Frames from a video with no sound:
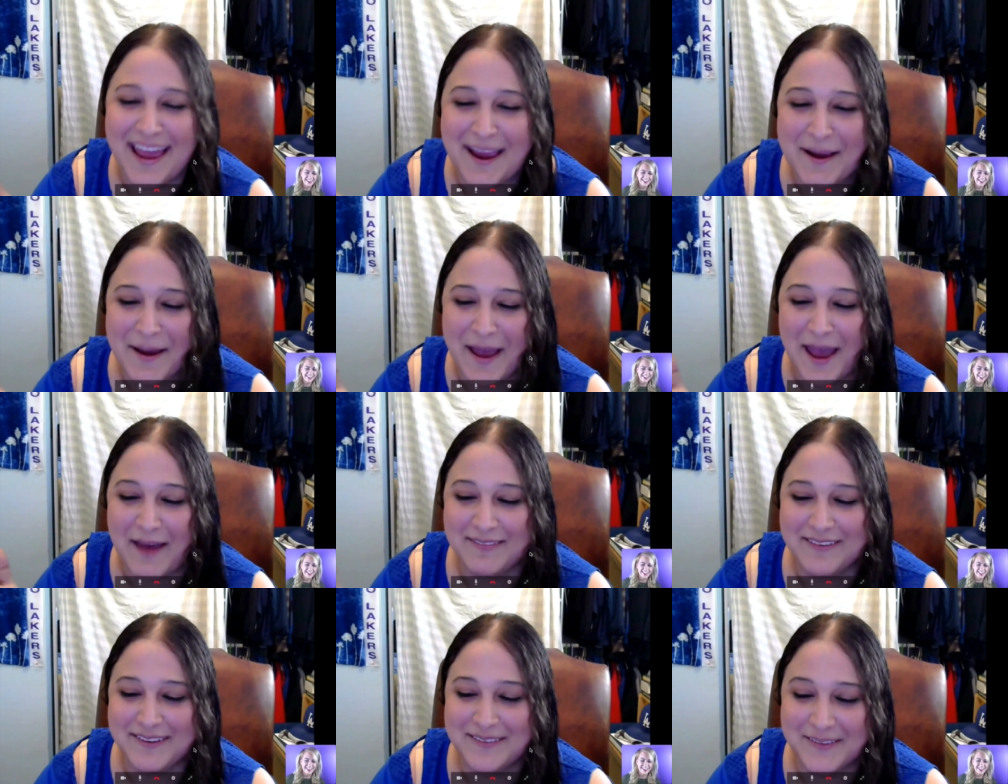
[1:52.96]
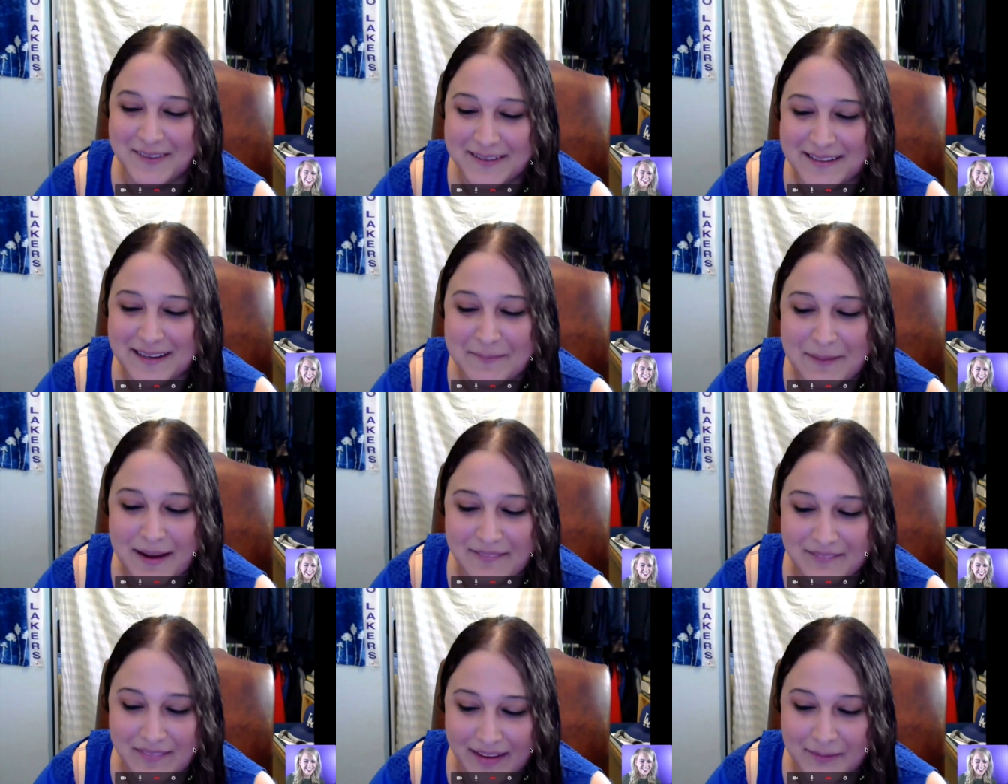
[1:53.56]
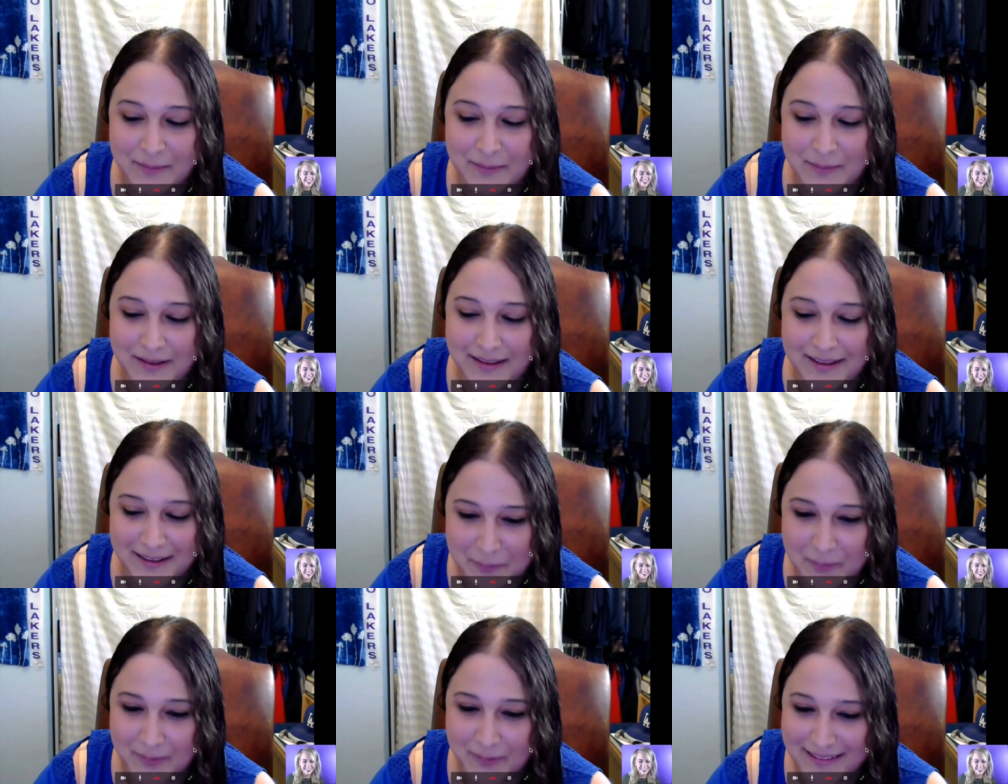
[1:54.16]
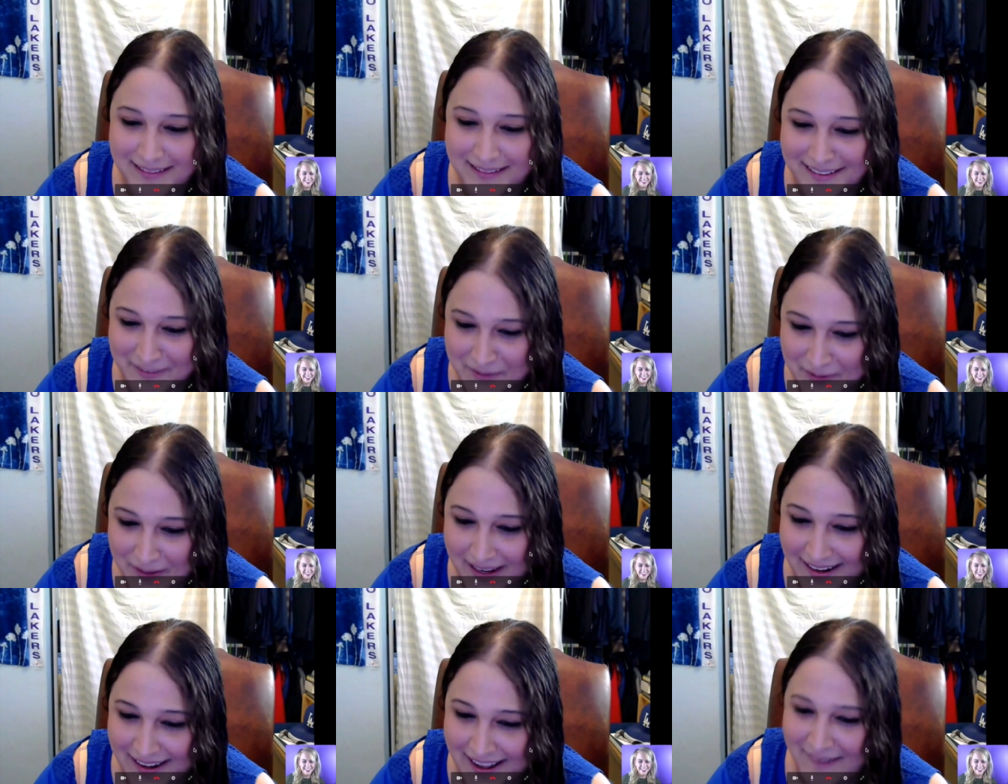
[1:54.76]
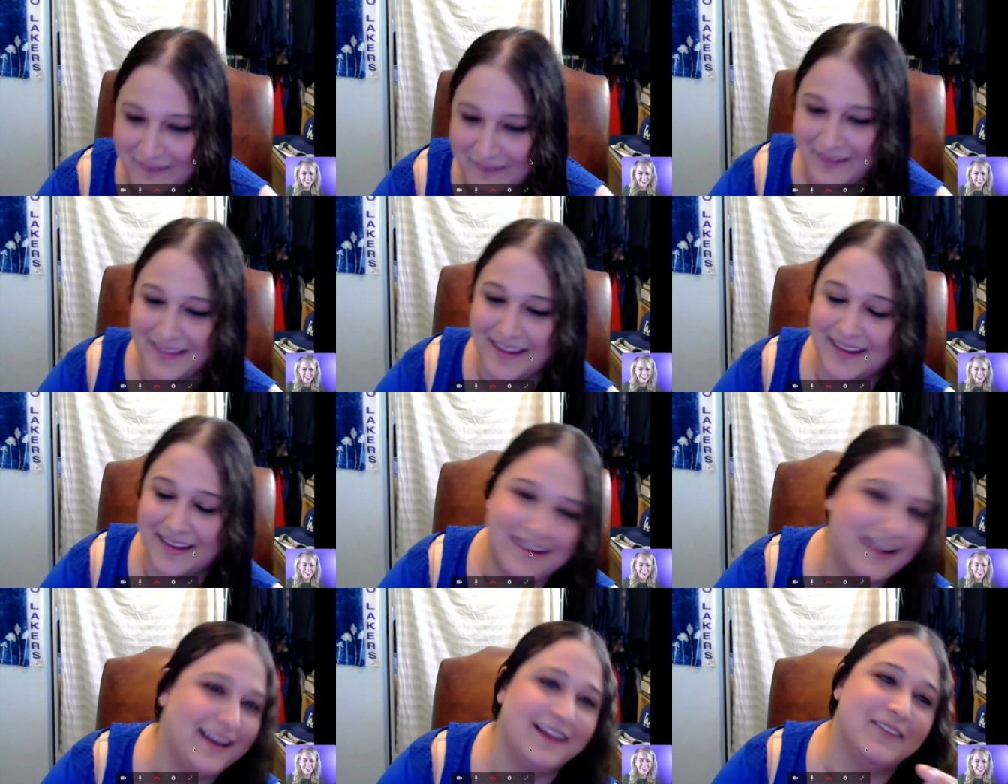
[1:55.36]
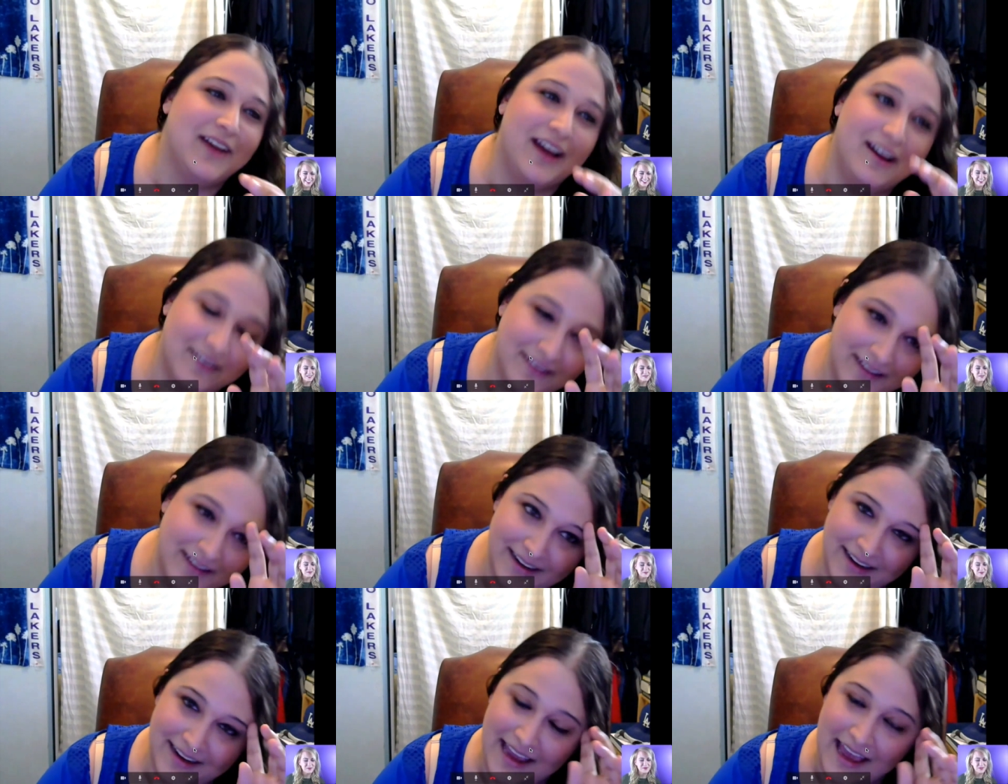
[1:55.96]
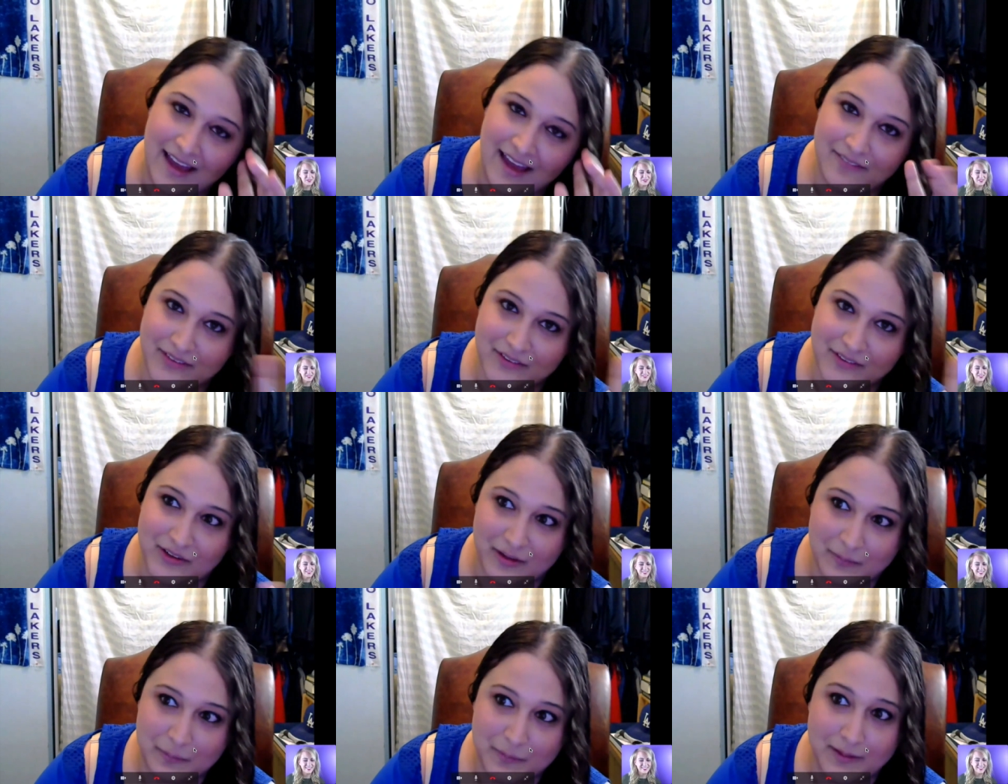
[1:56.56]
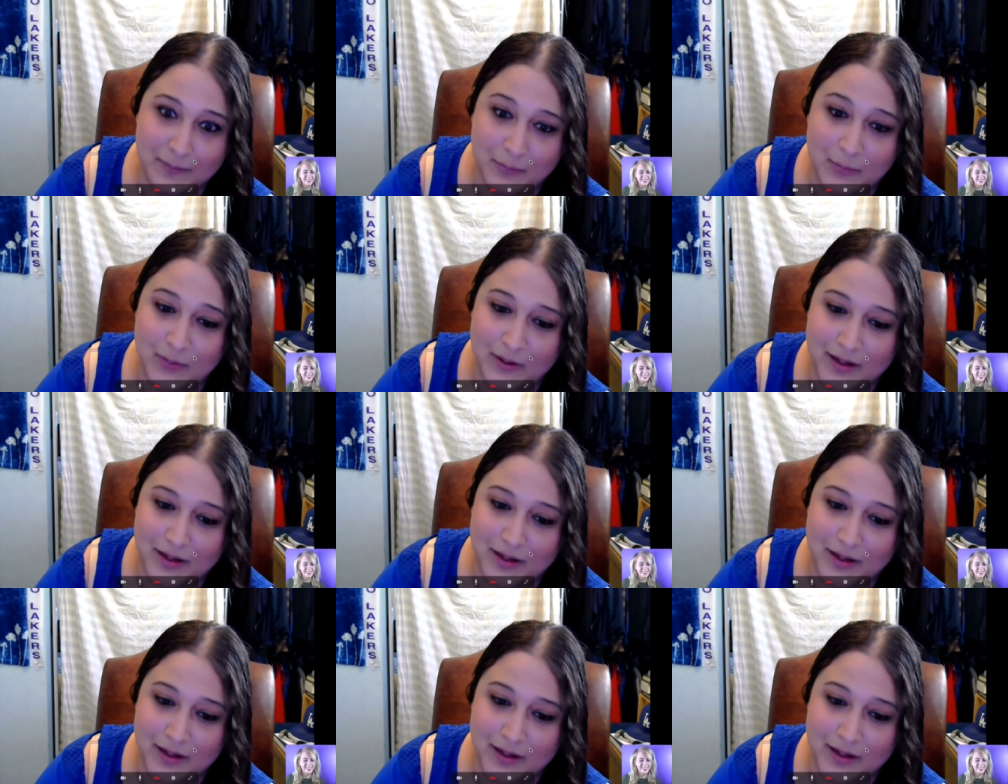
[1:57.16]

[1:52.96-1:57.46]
like, have you looked at my Facebook? It's pretty legit. I would think that if I was like a catfish, I'd a